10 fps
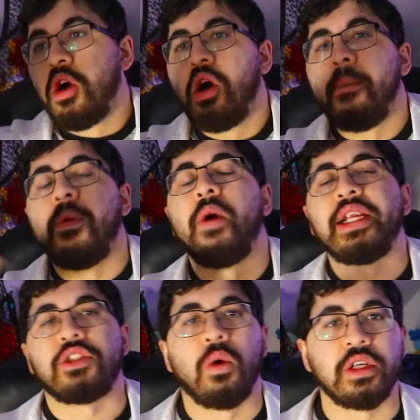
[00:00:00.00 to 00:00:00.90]
point
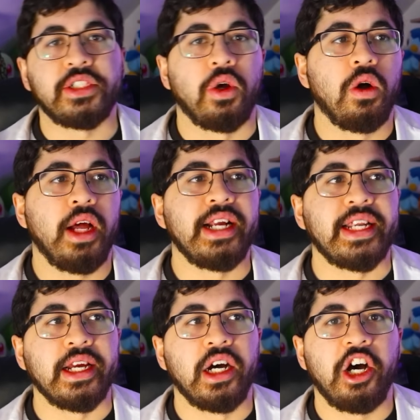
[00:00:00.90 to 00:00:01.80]
towards the whole
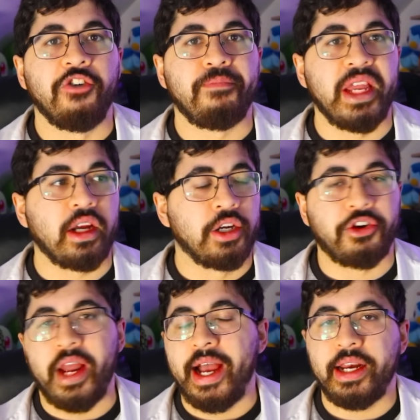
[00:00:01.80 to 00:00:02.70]
idea of being
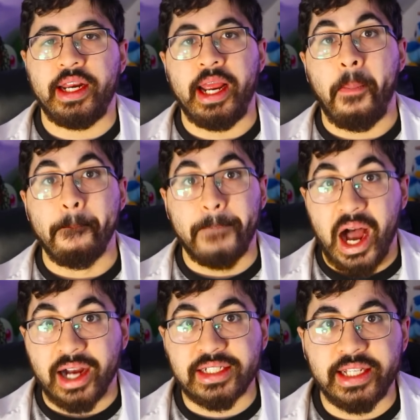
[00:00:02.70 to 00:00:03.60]
underhanded in
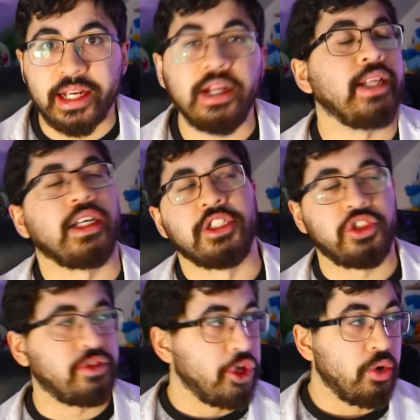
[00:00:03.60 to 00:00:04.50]
boxing. It does
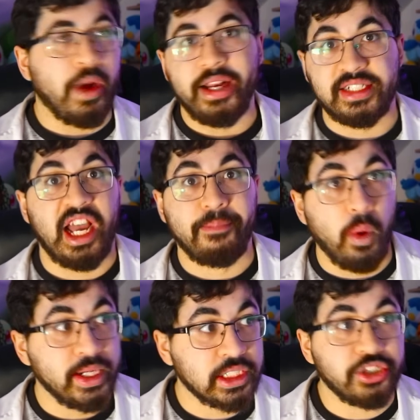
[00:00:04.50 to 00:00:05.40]
have
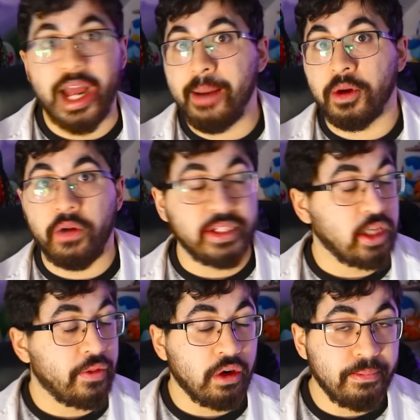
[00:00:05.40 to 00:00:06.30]
poison jab and all these
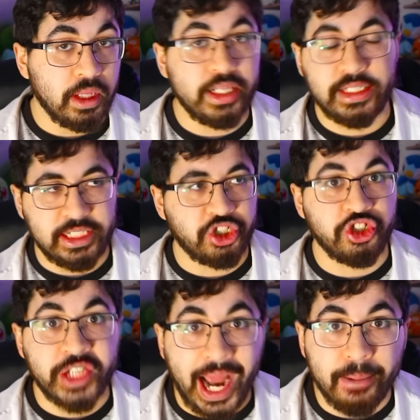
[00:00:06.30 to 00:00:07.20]
other abilities, these
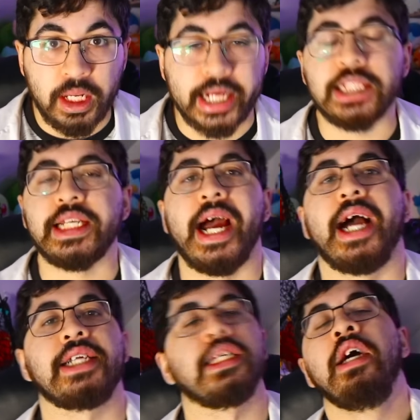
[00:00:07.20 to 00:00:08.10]
jab-like
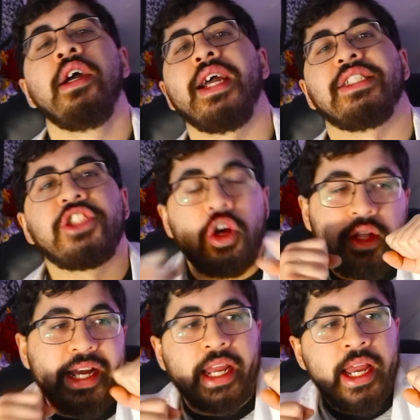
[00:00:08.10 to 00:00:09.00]
attacks. And so,
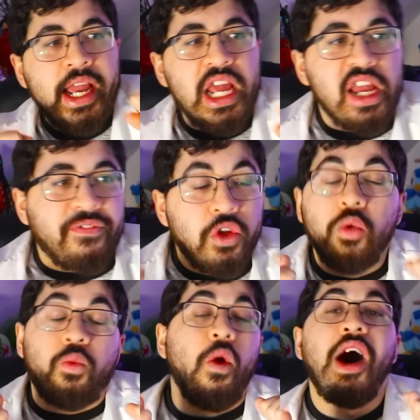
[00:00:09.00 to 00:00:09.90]
if you
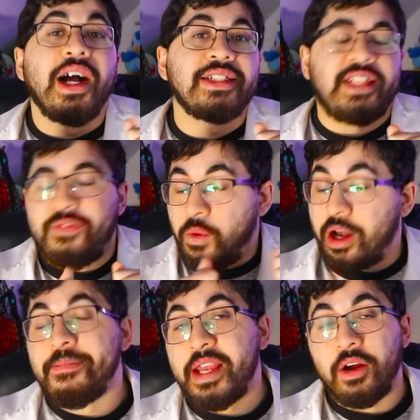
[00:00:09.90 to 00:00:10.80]
want to
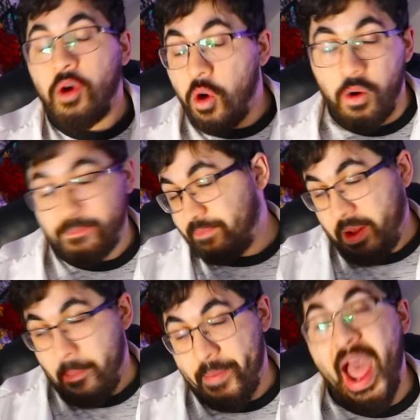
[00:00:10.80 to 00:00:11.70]
be a
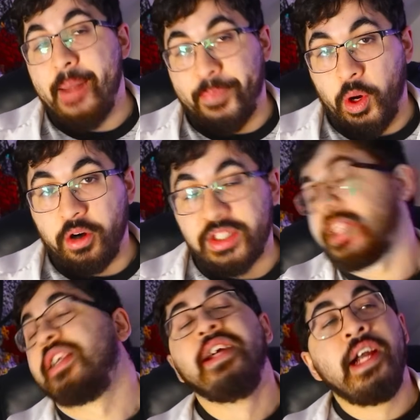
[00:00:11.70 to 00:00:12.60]
bad
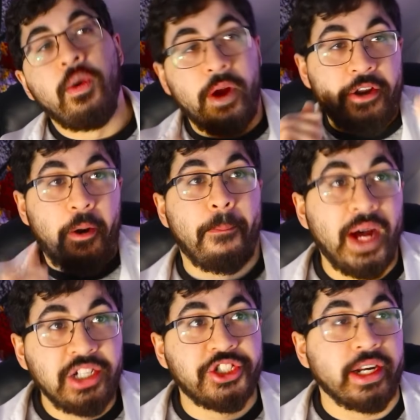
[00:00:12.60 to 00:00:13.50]
person when you're
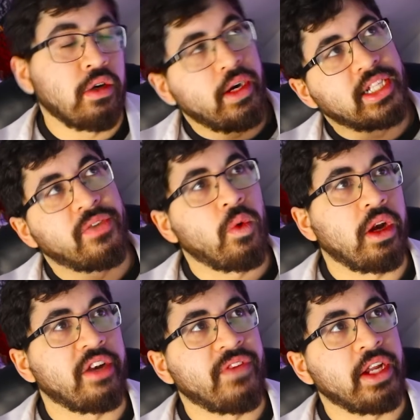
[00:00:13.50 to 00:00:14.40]
punching, or I guess if you want to
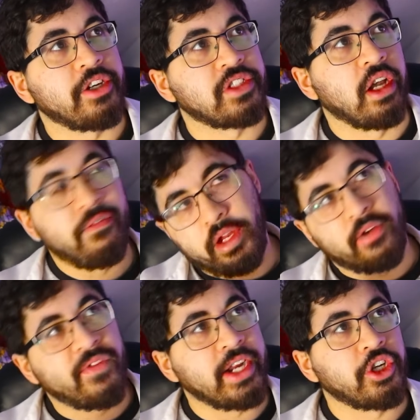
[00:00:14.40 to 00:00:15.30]
defend yourself,
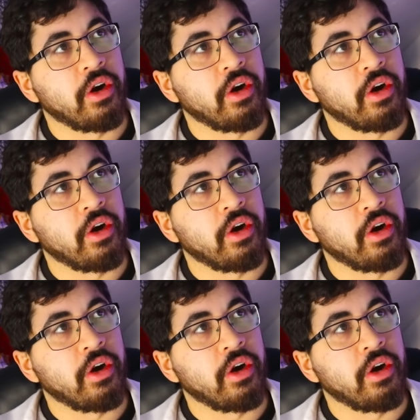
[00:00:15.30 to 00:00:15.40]
fight dirty,